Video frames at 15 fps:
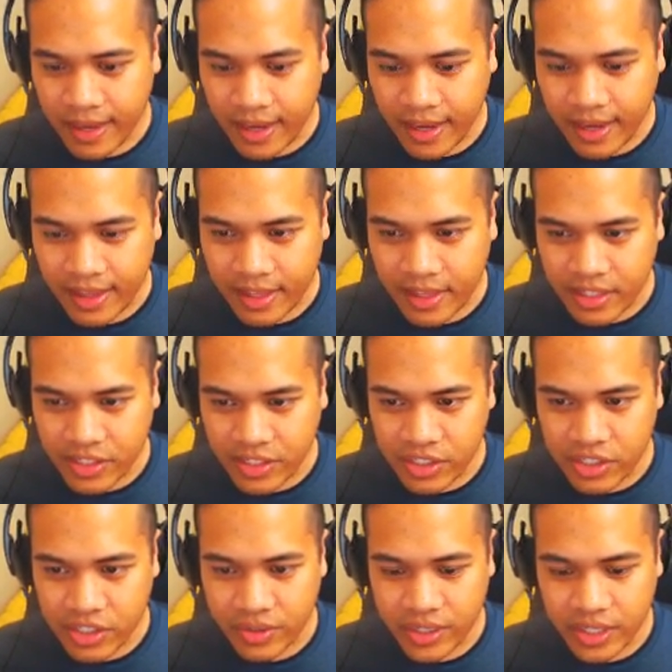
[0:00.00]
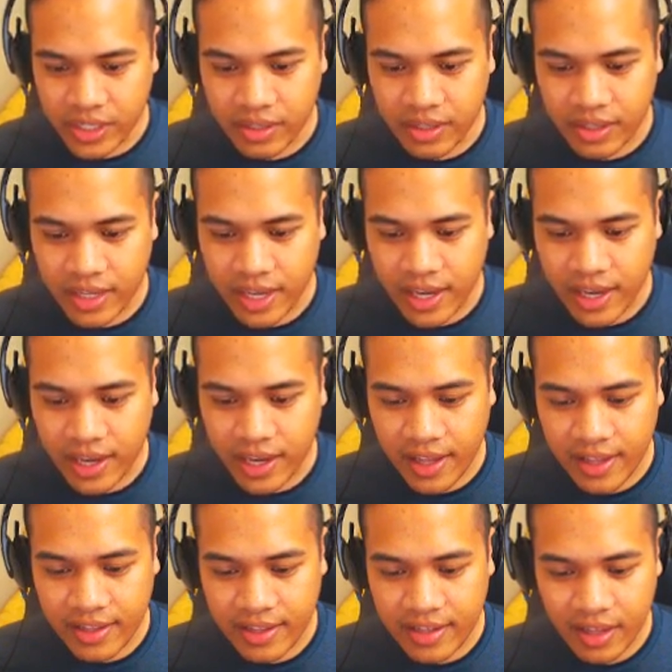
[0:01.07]
And then this is the shuriken,
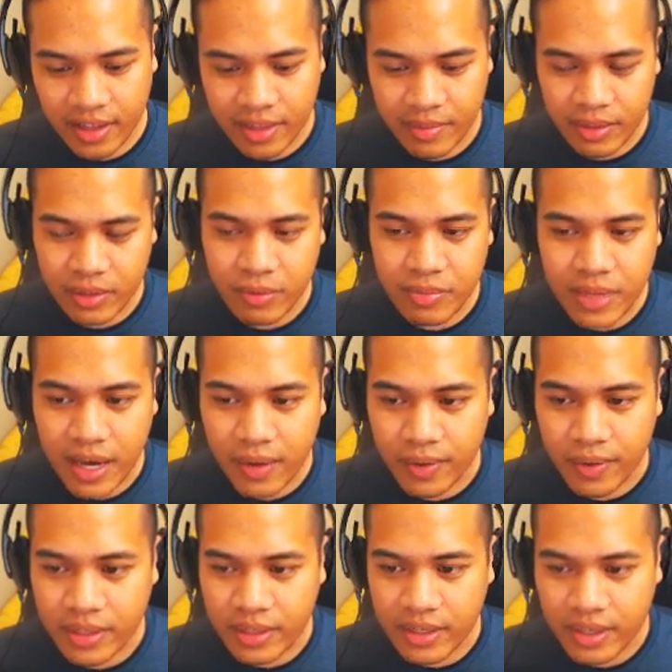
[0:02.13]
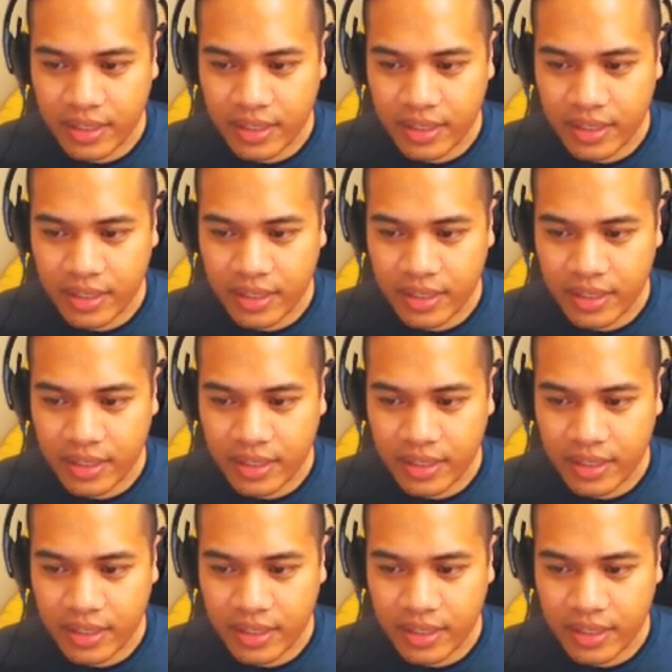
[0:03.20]
and let me loop that one.